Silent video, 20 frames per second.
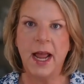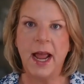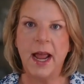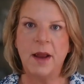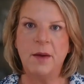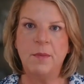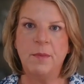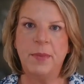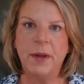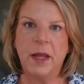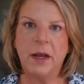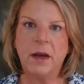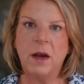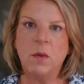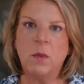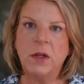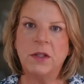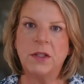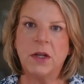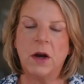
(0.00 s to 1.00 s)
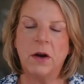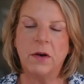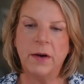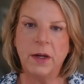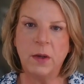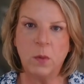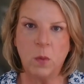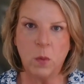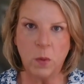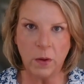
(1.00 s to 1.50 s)
and build on what's
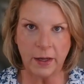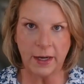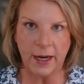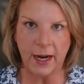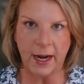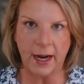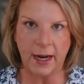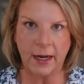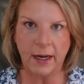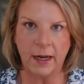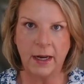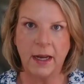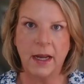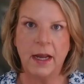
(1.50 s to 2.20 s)
already working,